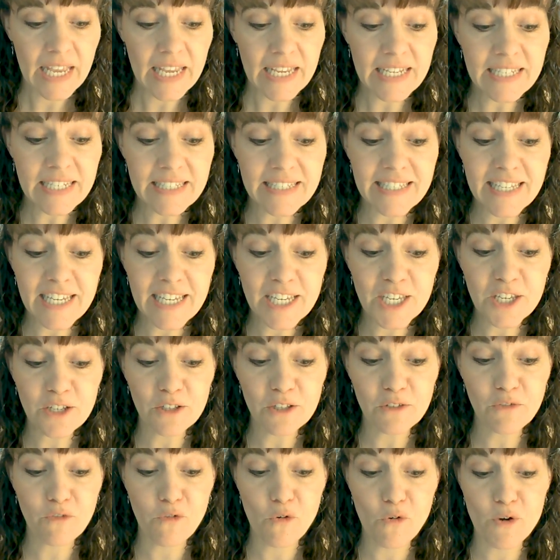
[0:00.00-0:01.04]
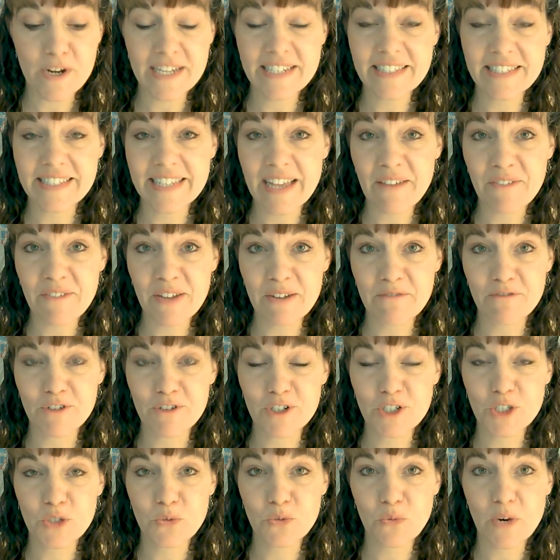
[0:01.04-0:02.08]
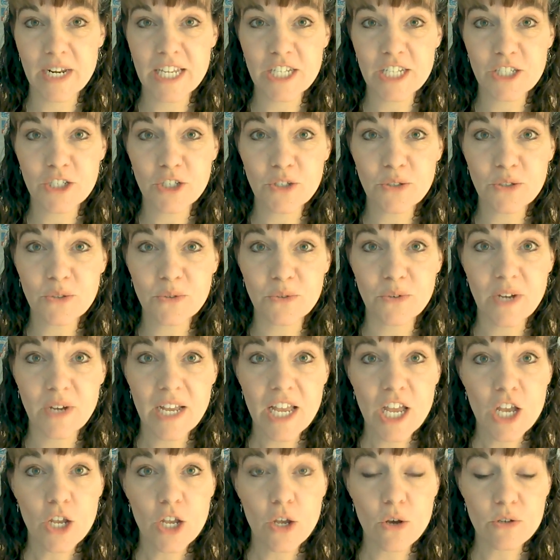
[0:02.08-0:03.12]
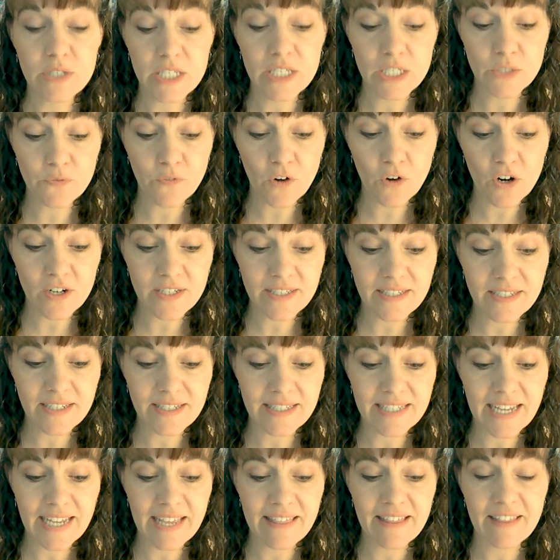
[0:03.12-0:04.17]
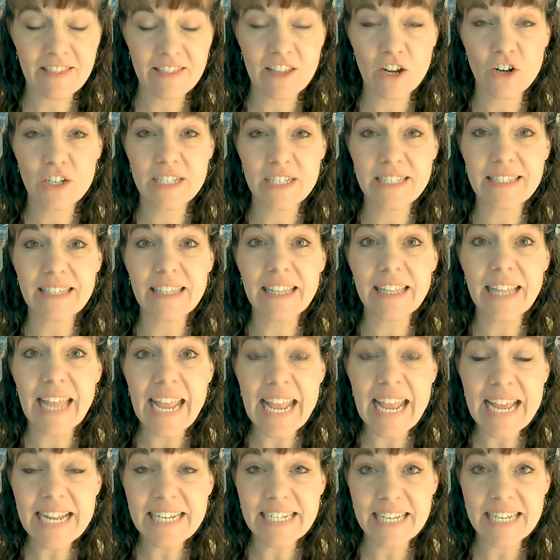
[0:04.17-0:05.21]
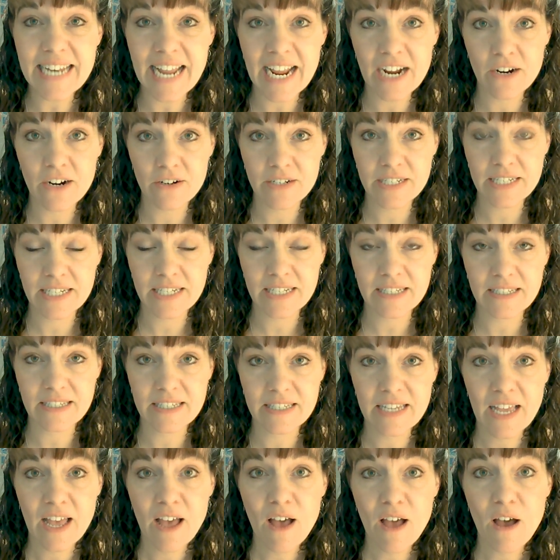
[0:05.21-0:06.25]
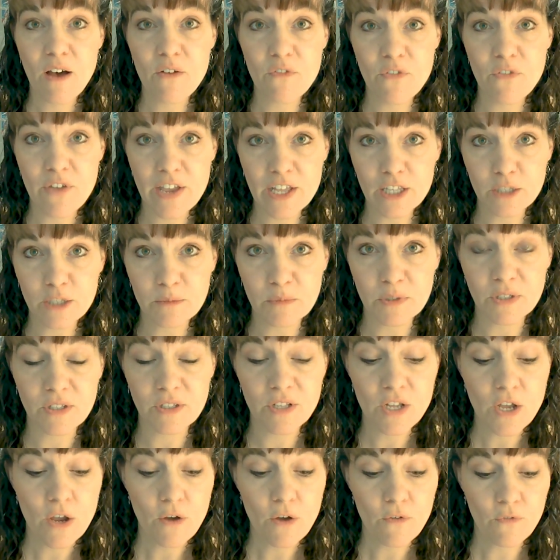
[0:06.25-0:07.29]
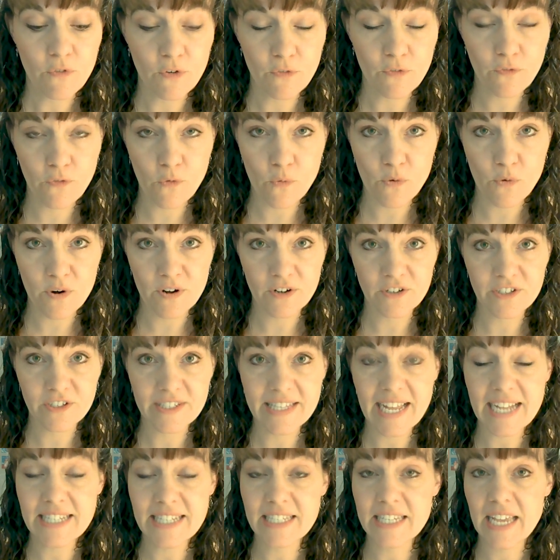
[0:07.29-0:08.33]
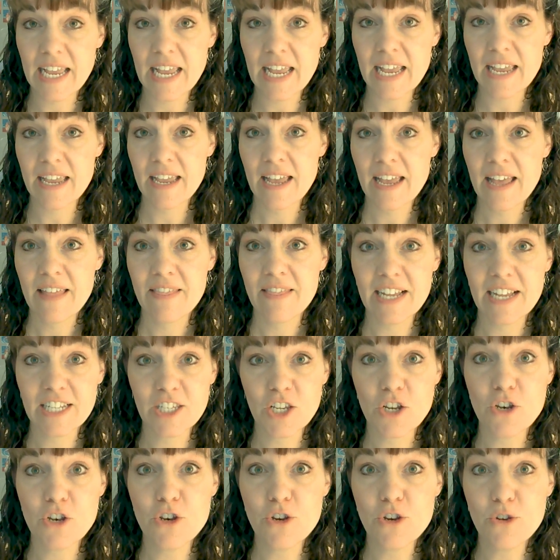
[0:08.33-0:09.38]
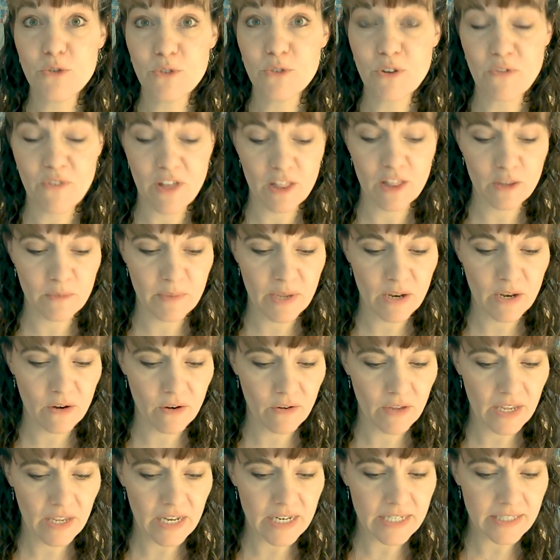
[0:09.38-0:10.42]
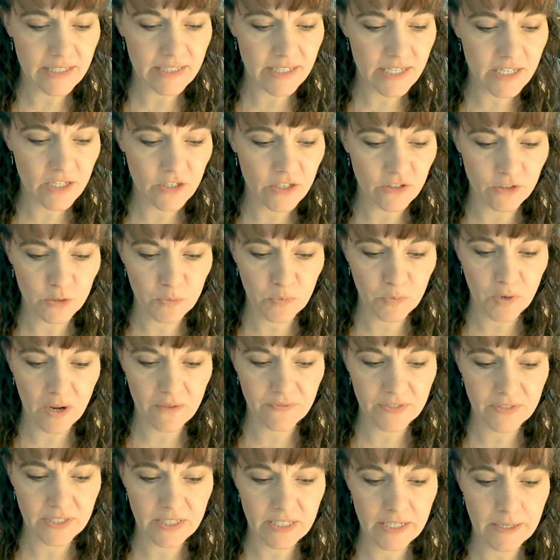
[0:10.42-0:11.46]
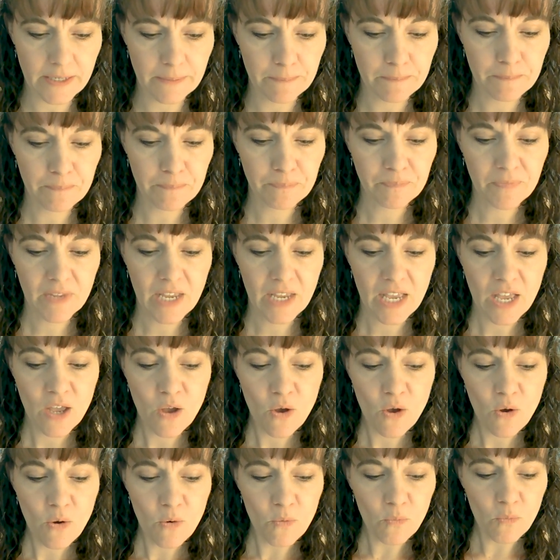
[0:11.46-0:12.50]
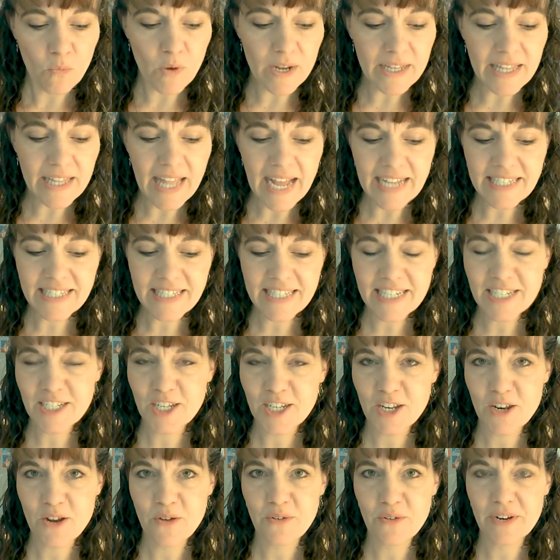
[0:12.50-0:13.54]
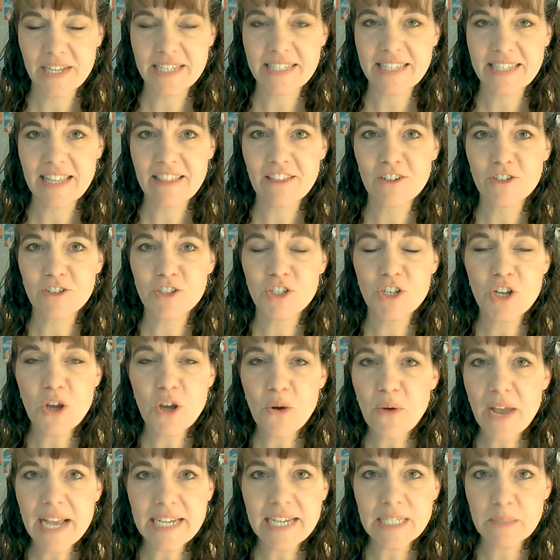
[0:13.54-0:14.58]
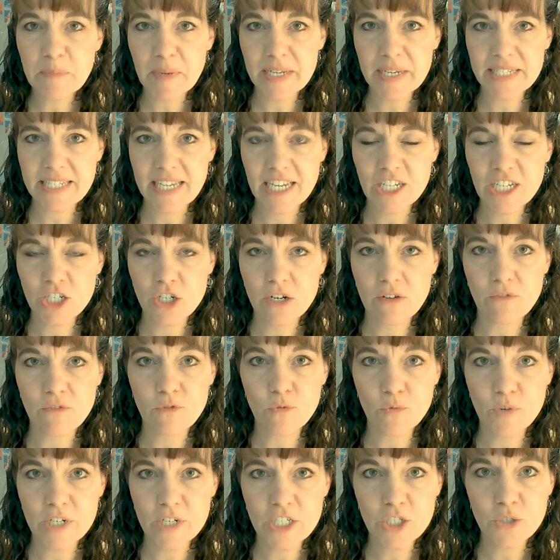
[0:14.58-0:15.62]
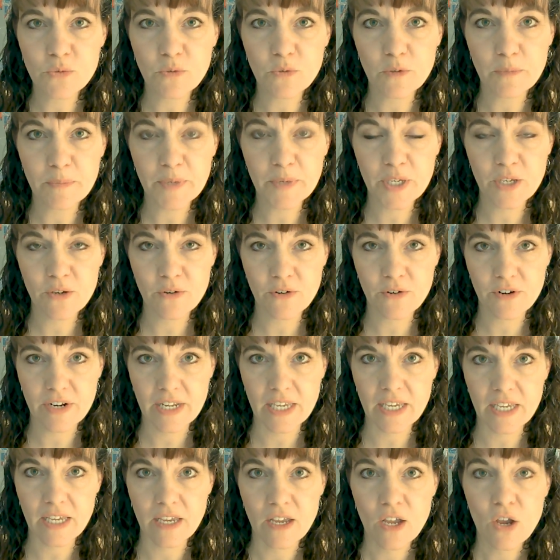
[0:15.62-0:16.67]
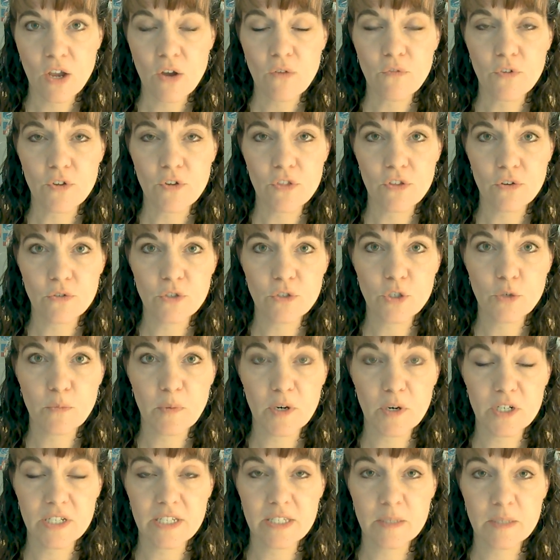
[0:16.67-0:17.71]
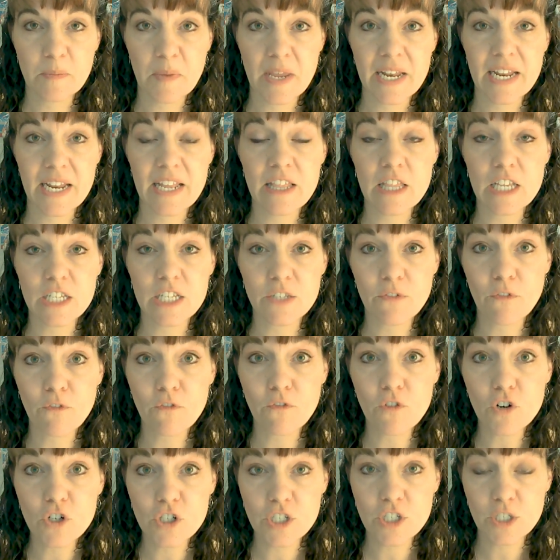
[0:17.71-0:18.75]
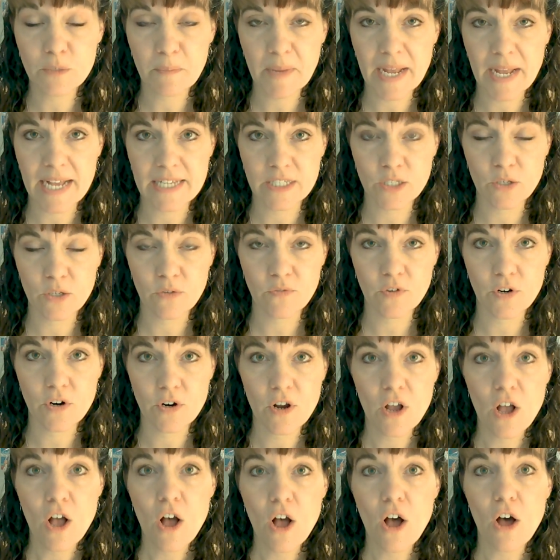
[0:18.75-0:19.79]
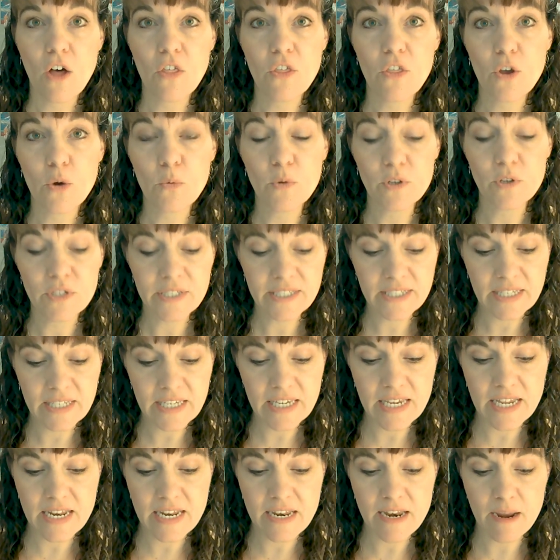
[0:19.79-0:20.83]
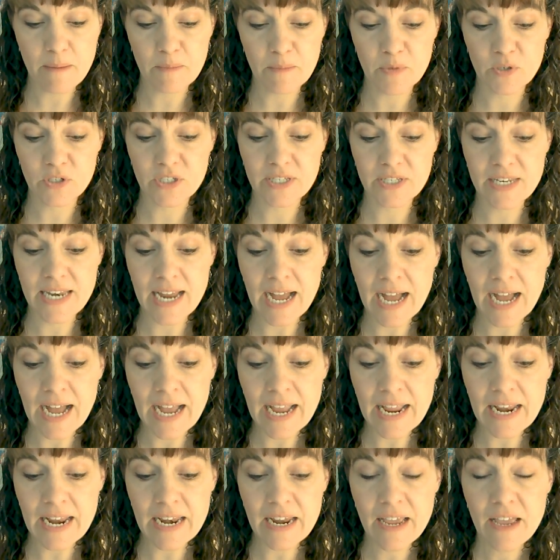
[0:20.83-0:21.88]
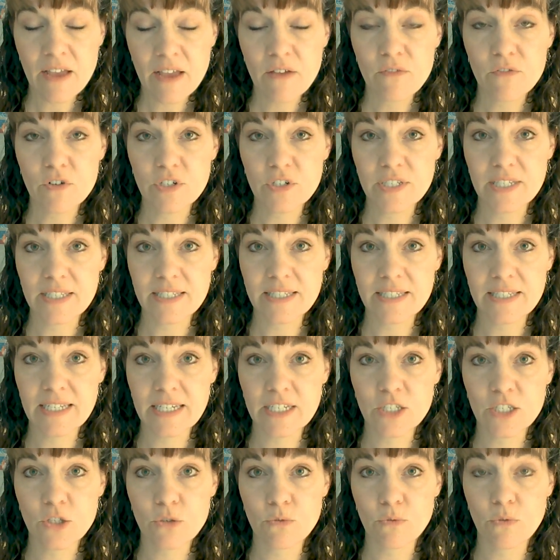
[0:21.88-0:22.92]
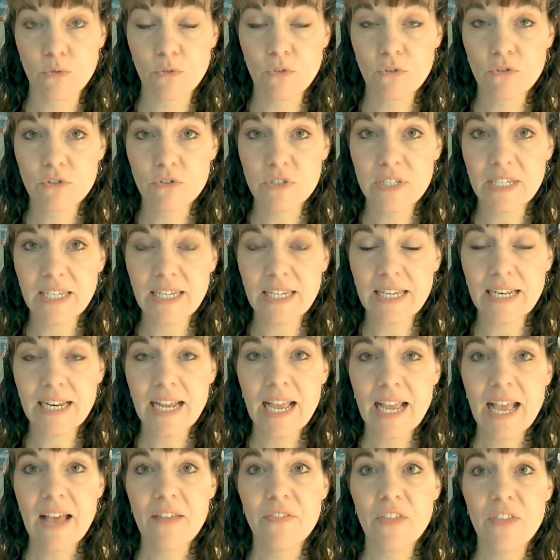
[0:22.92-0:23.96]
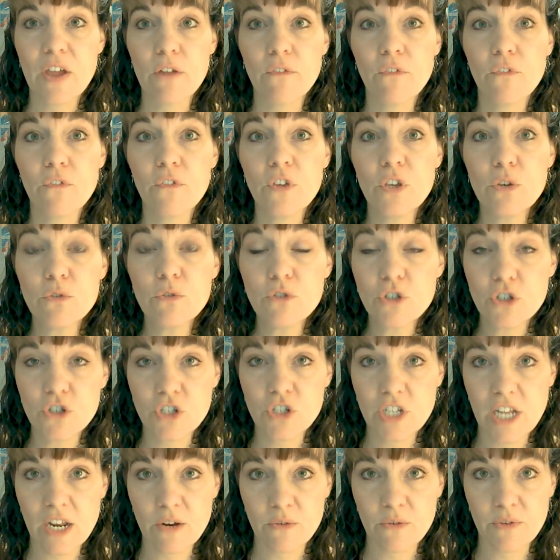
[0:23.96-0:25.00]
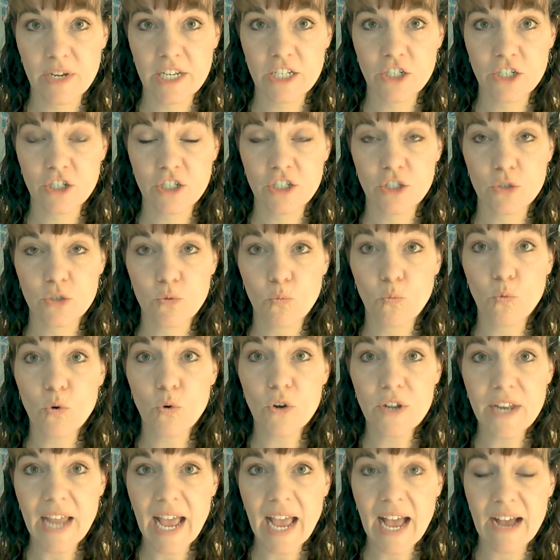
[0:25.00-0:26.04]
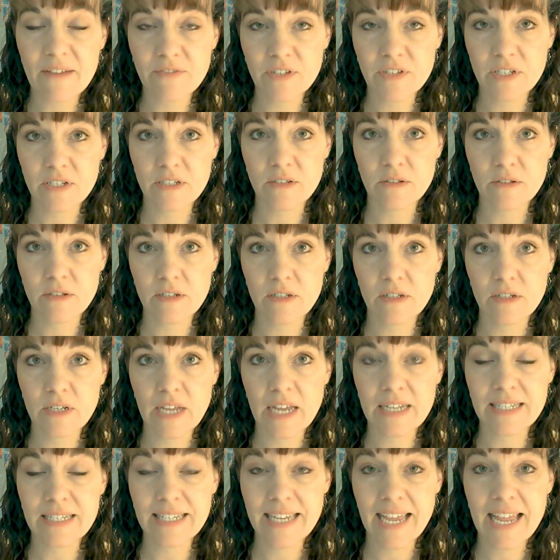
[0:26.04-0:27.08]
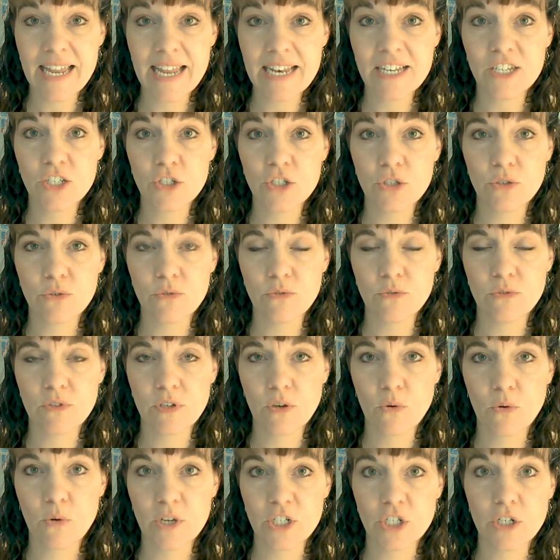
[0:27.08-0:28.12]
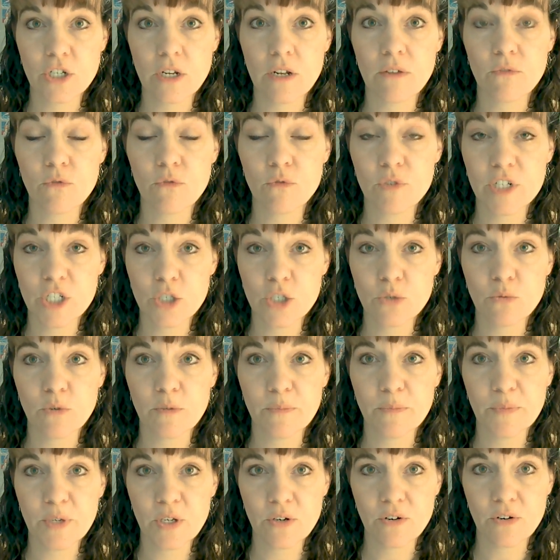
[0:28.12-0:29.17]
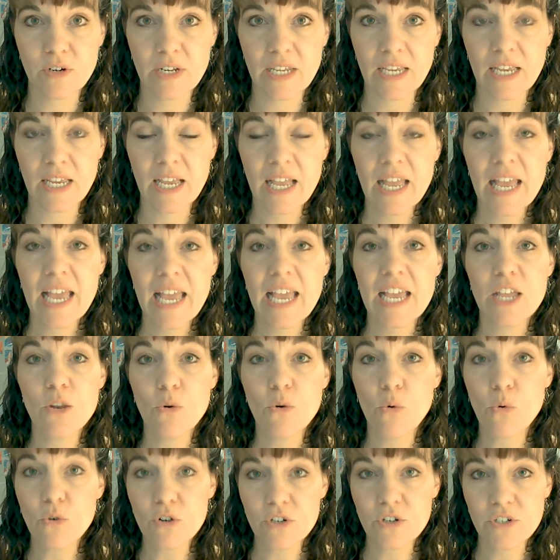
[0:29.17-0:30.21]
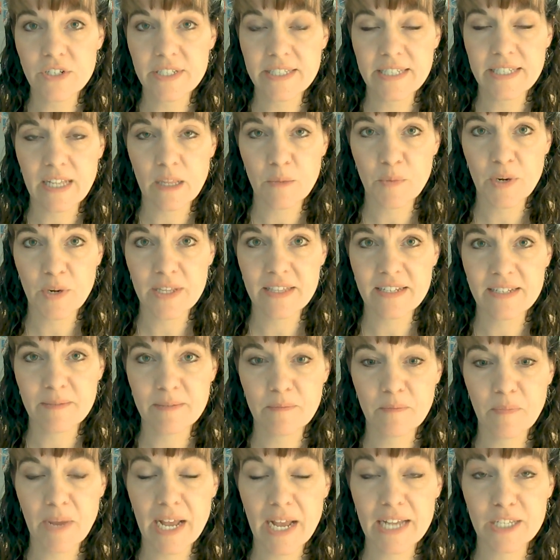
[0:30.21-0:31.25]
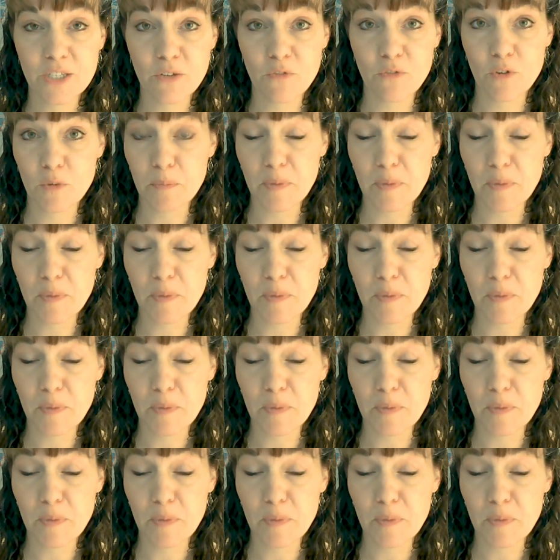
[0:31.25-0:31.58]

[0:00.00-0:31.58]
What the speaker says: Ezekiel 47, verse 22, goes as far as to say that there is land inheritance available for foreigners. That's a new development in Ezekiel's prophecy. One last thing to note is that there's no expectation of ritual purity for those who participate in this first Passover, although we'll see in Numbers 9, verses 6 through 13, that future generations would have to attend to the question of ritual purity in order to celebrate the Passover.